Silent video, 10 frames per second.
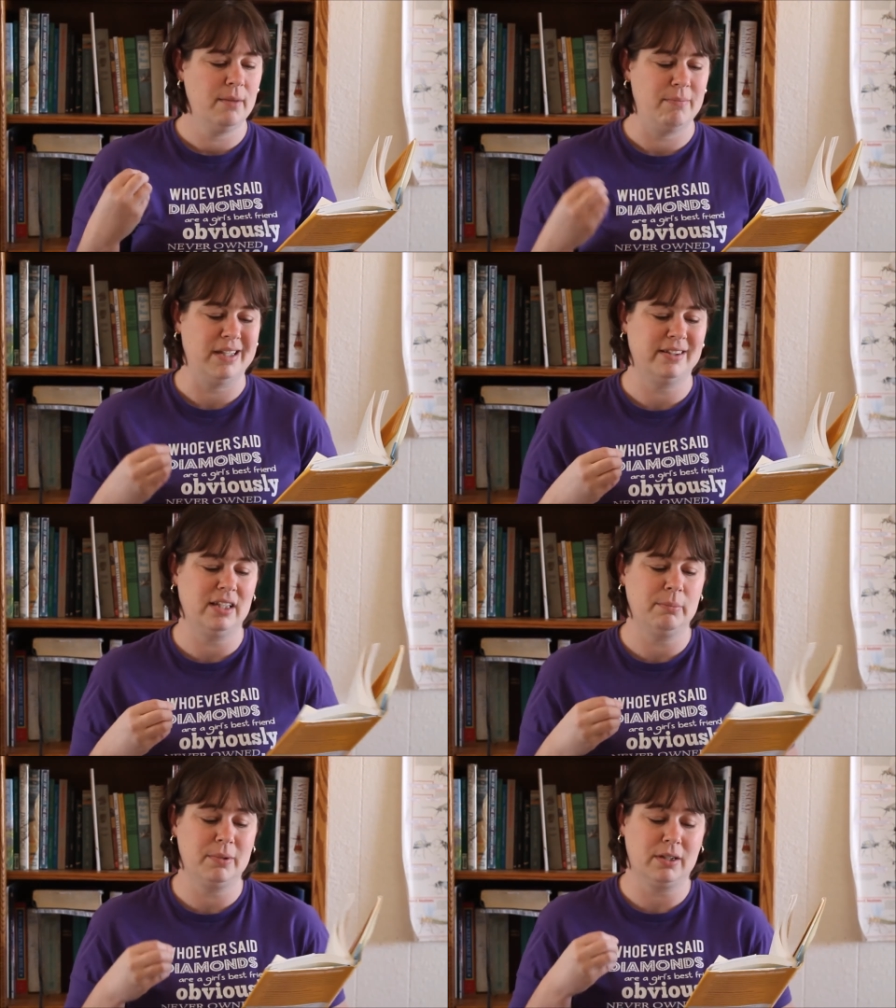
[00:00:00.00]

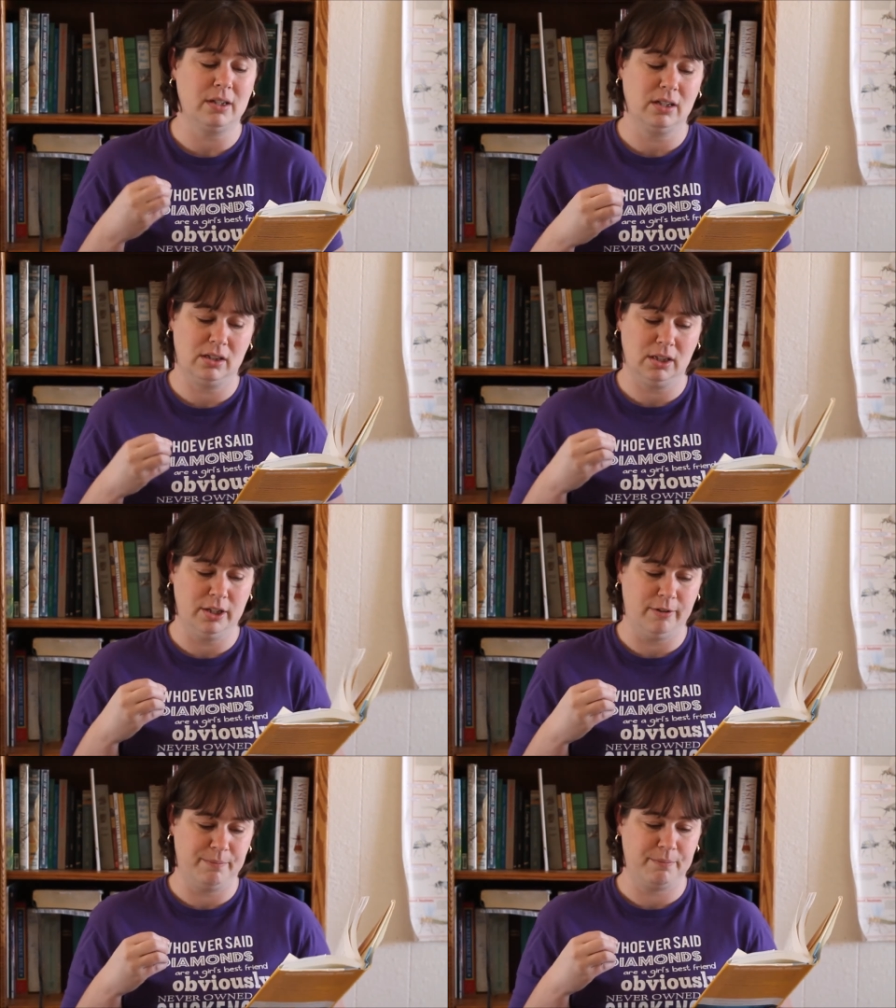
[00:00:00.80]
best-selling book
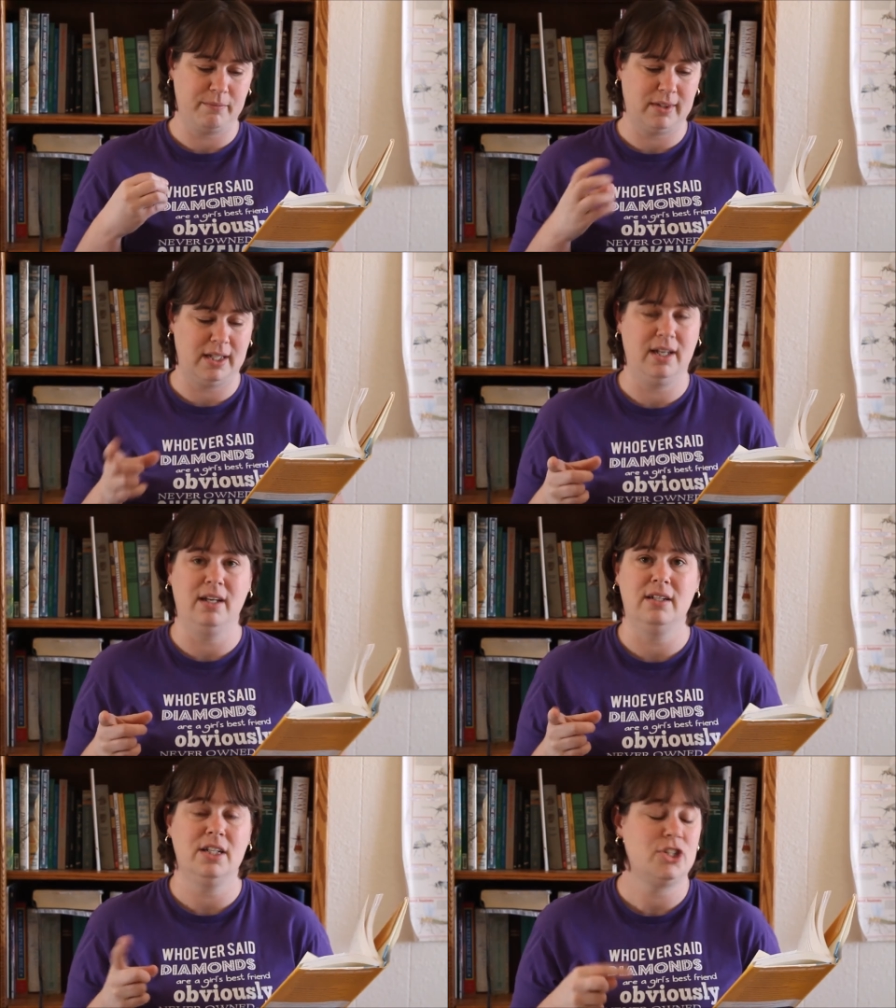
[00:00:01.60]
Unglue,
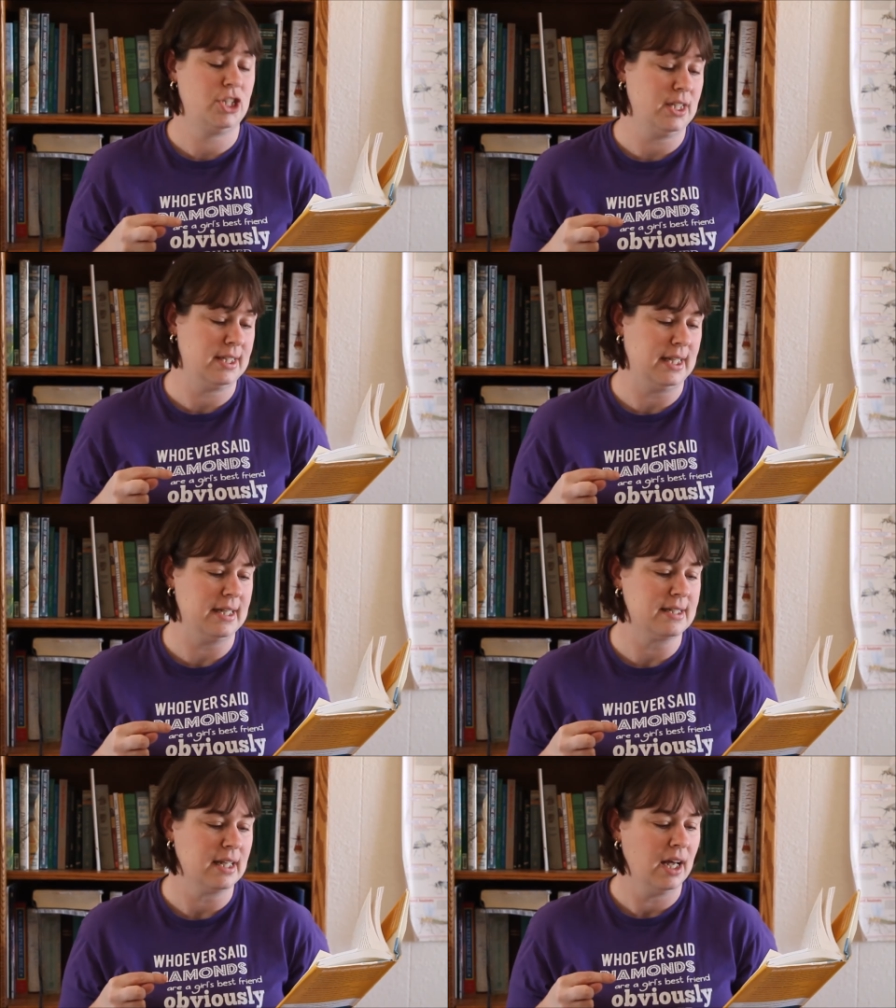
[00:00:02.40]
and she
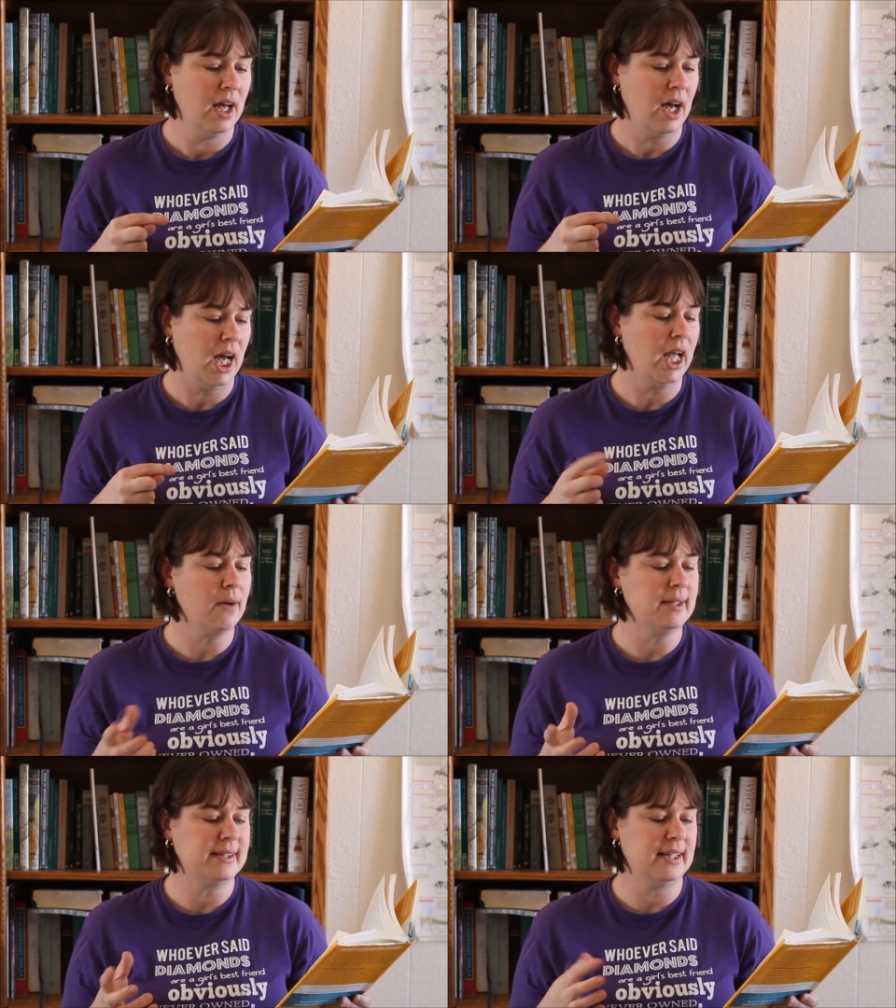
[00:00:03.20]
says, "I
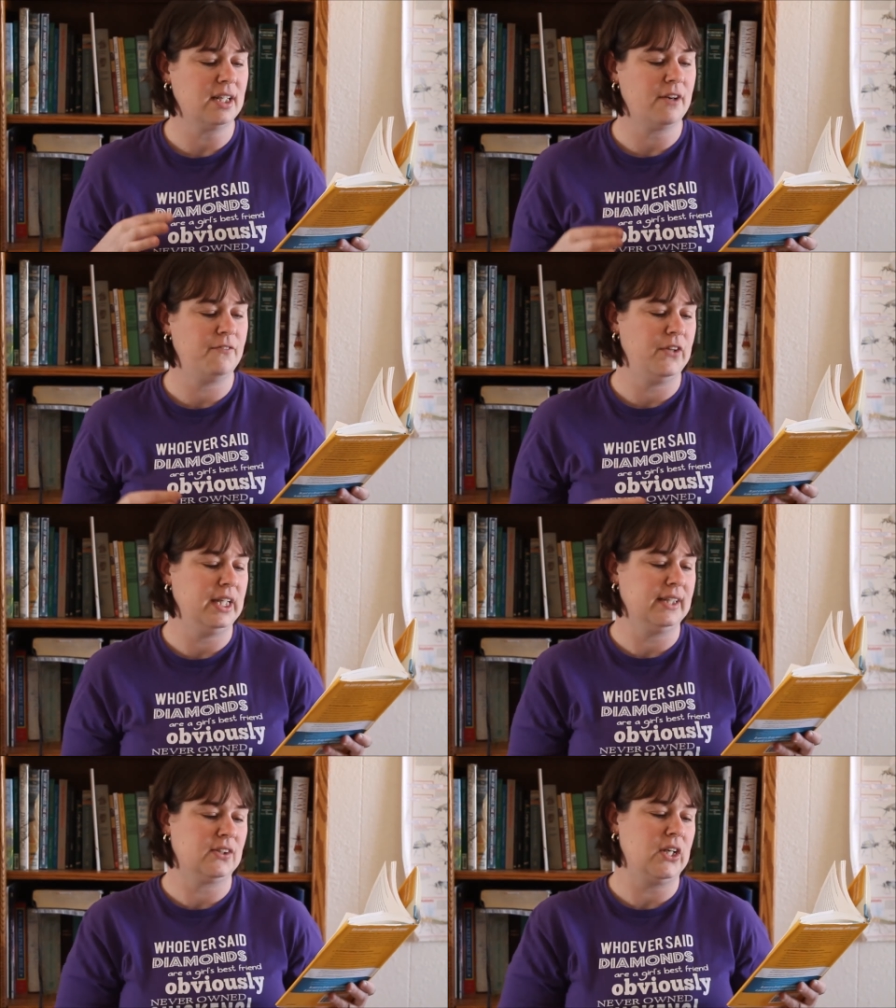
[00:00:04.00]
always say that our
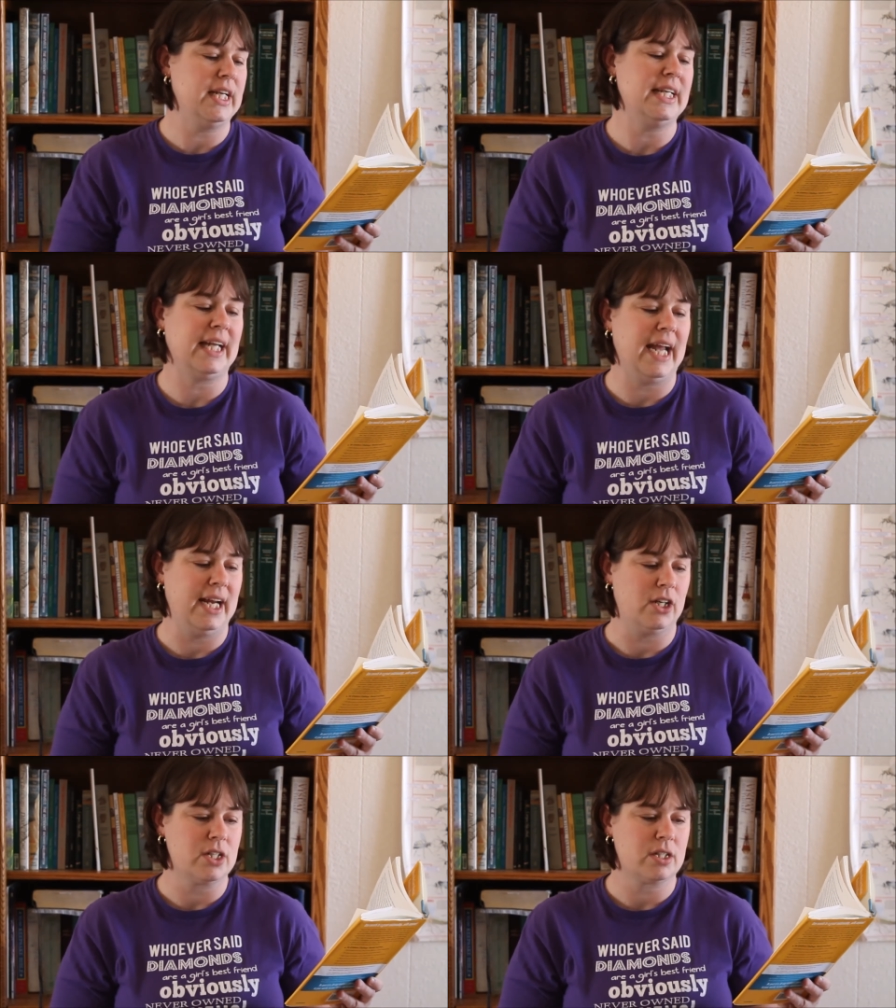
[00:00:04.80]
feelings are
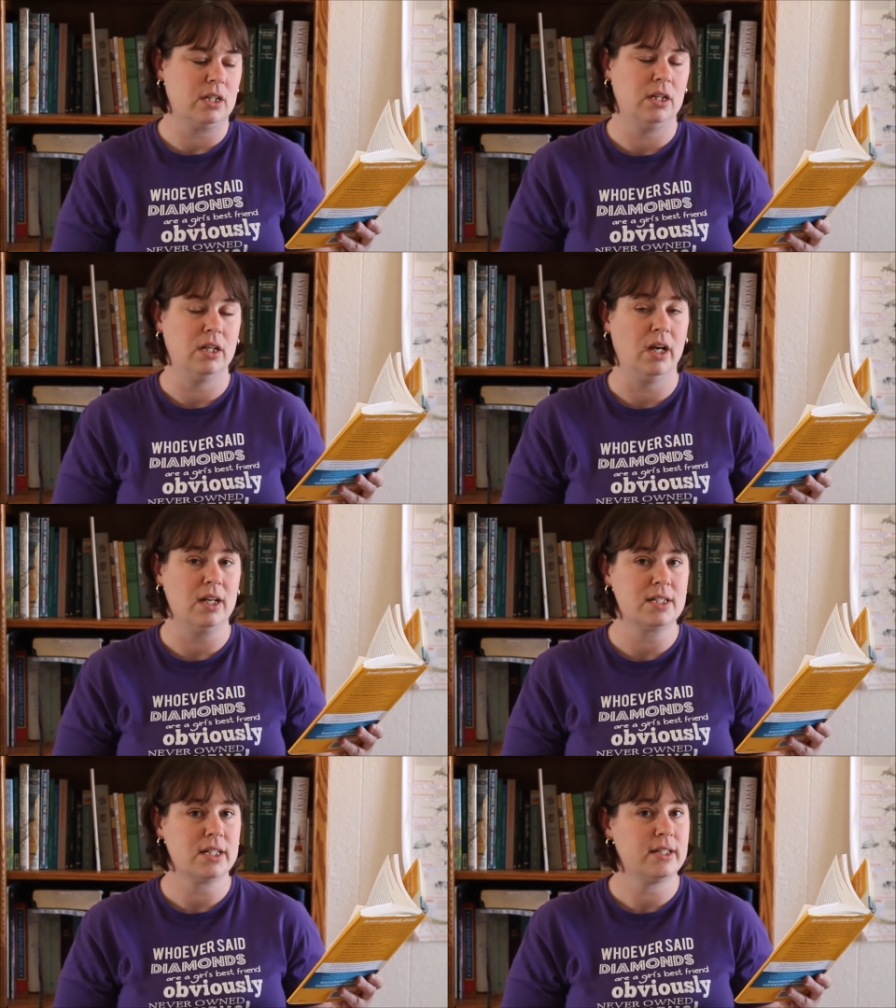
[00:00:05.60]
indicators,
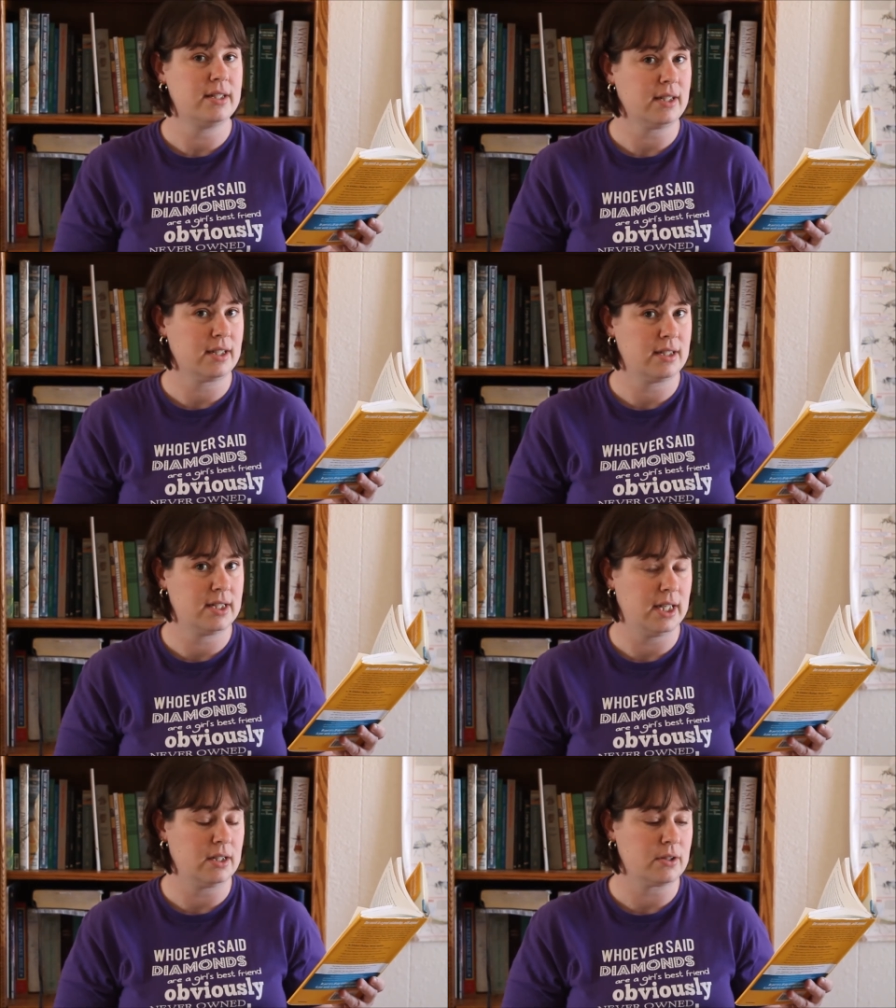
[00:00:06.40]
not
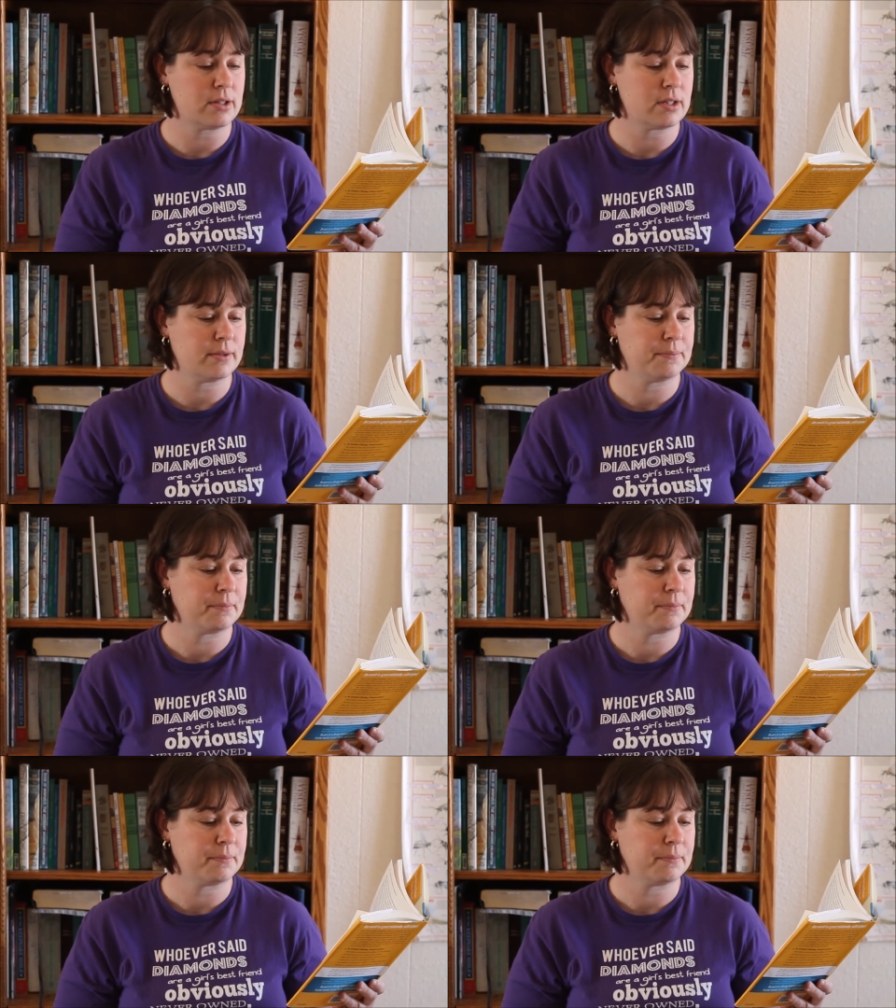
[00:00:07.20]
dictators.